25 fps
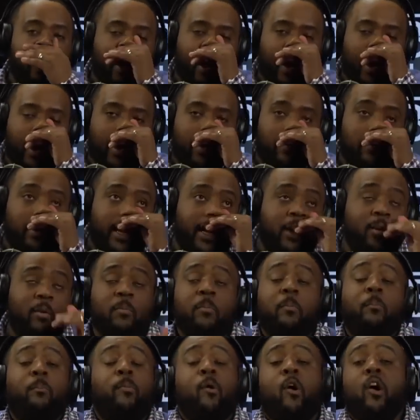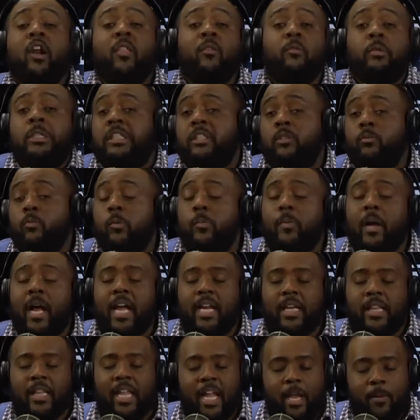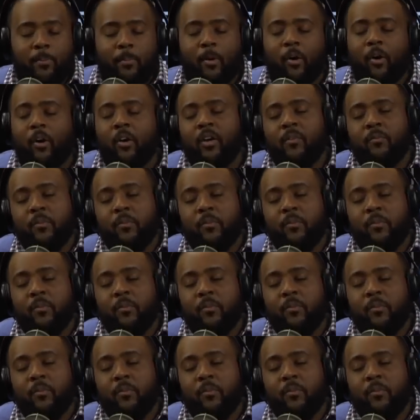And part of the reason we're behind the eight ball,